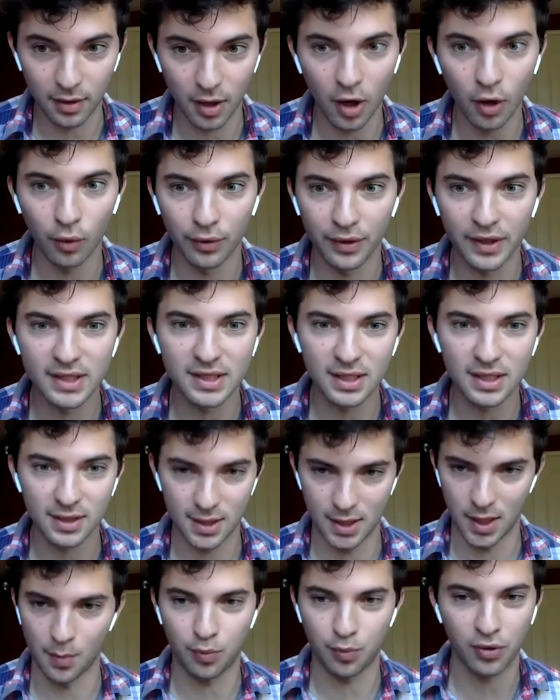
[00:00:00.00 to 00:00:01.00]
oh, this
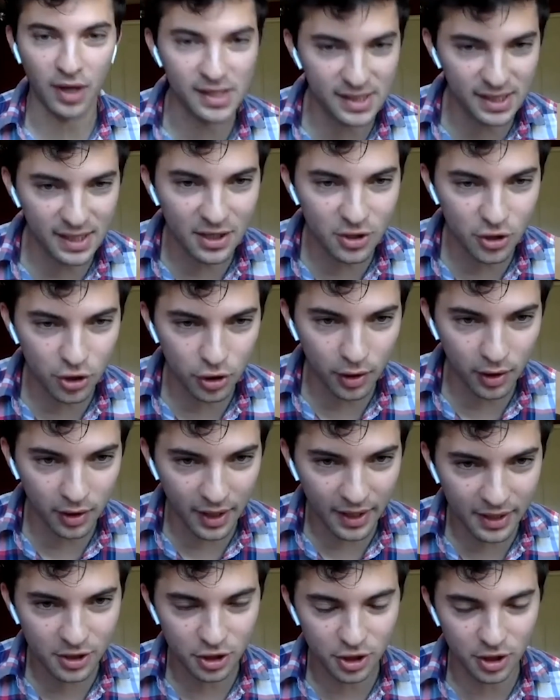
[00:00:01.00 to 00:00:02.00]
is the presidential
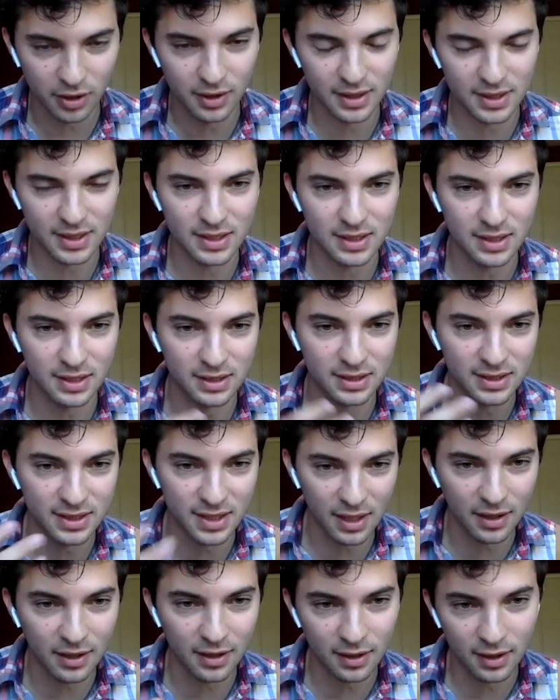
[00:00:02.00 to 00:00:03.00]
election. This is a
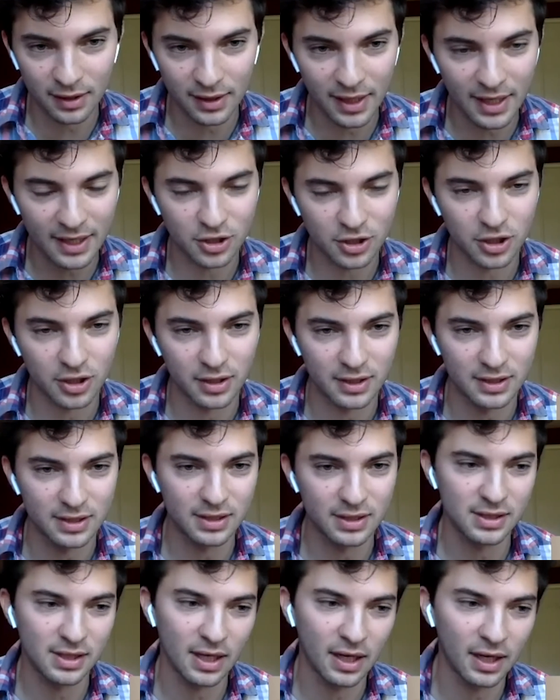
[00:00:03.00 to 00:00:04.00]
Senate election. This
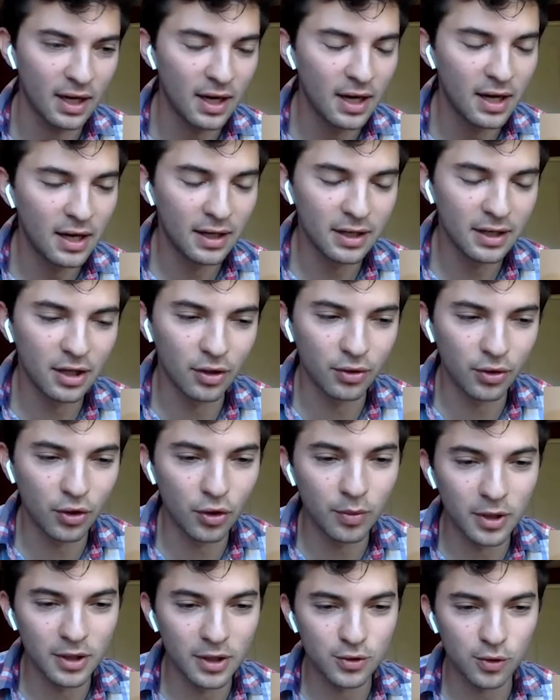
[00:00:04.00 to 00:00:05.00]
is a,
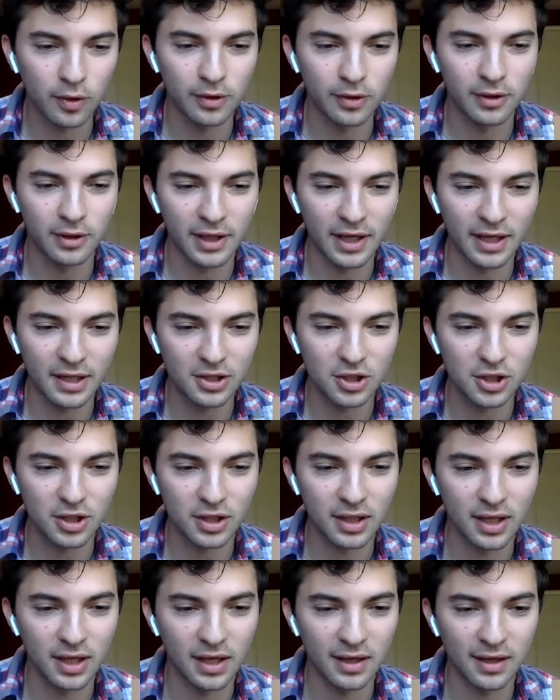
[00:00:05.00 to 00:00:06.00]
gubernatorial
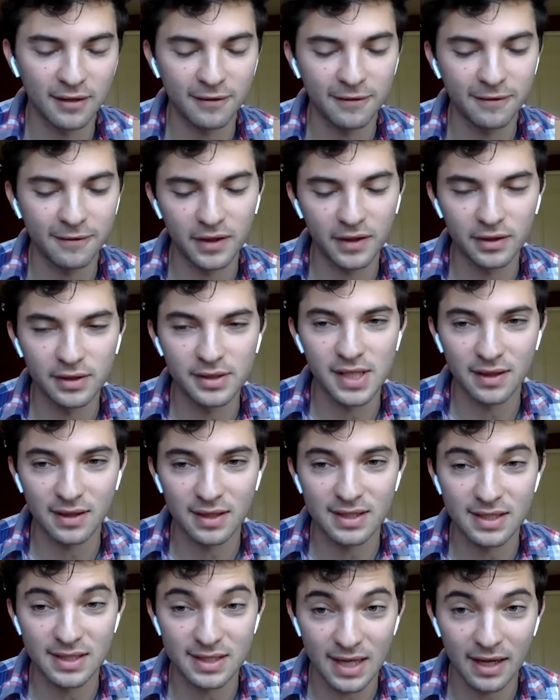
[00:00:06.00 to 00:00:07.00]
election. And it feels that the
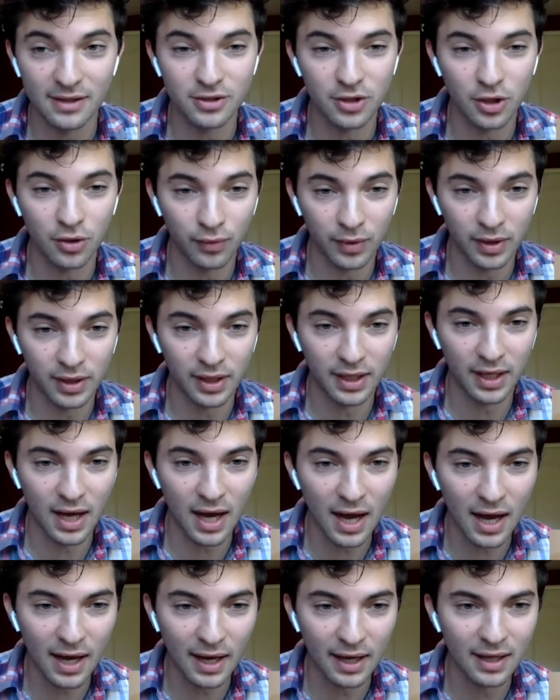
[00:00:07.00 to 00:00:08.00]
stakes are really
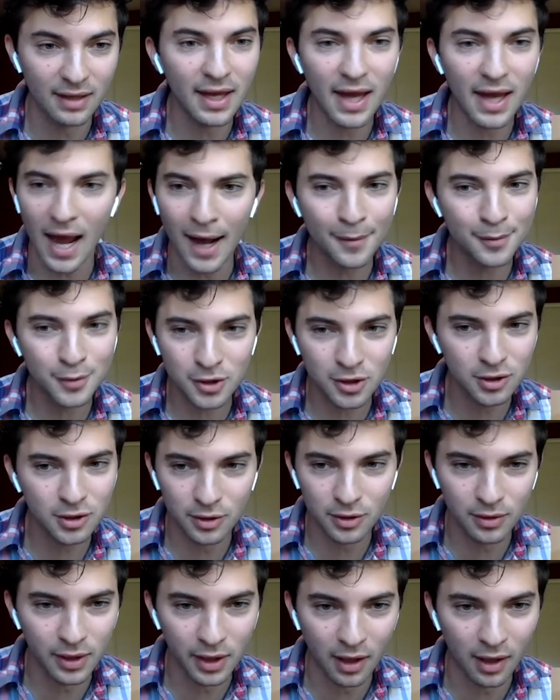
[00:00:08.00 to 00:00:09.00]
high. And they
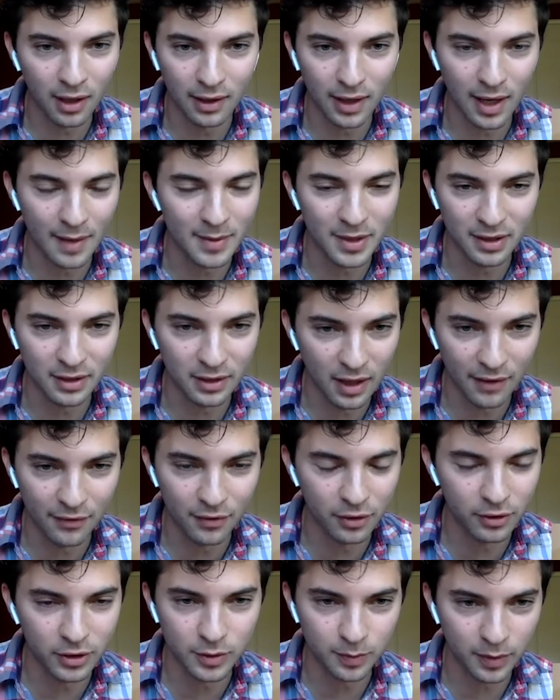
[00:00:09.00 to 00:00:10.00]
absolutely are. I mean,
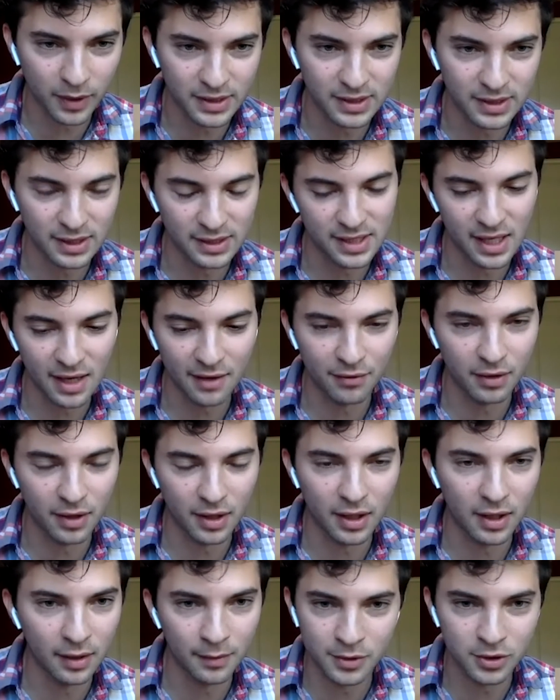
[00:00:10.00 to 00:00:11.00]
governors, presidents have
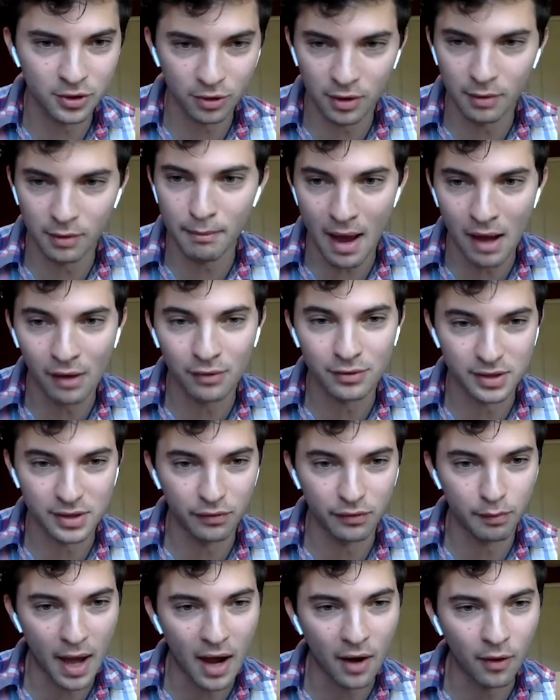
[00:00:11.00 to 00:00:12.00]
absurd amounts
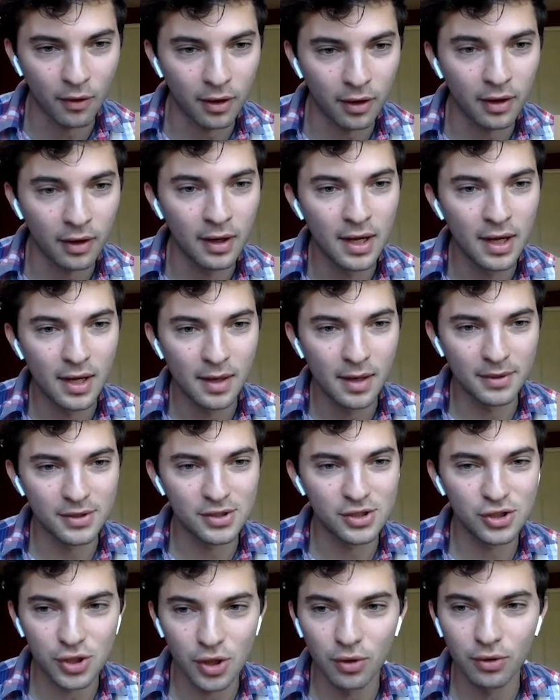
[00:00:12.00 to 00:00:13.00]
of power, but
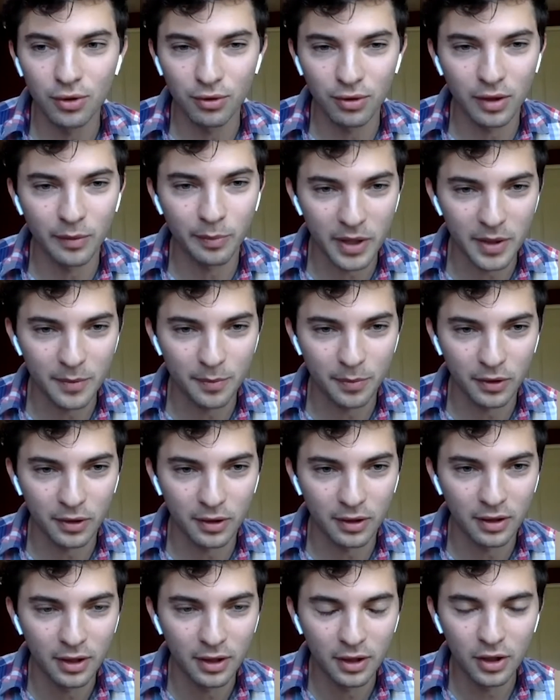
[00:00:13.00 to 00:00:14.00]
so do the
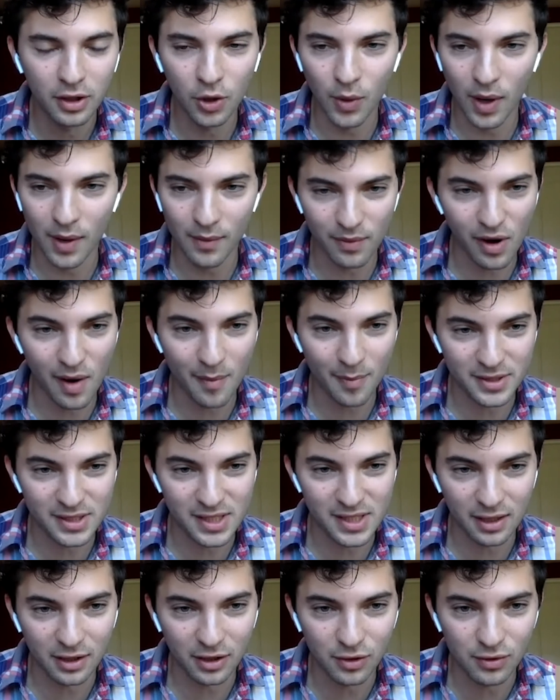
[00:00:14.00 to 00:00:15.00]
people who are
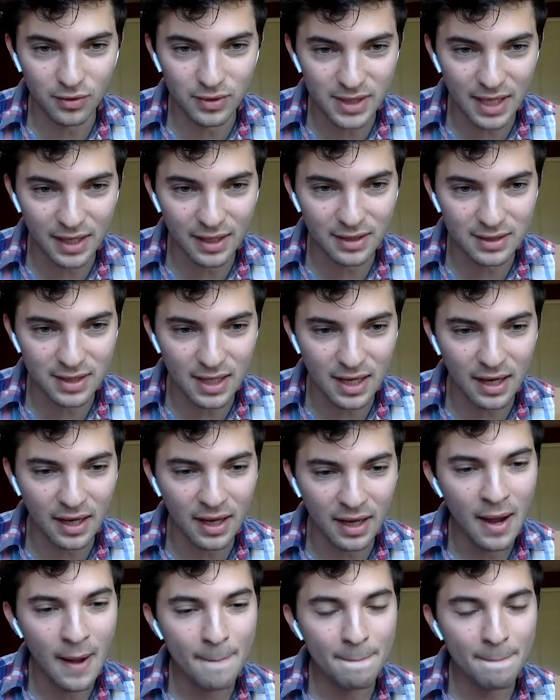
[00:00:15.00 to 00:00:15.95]
representing you day to day.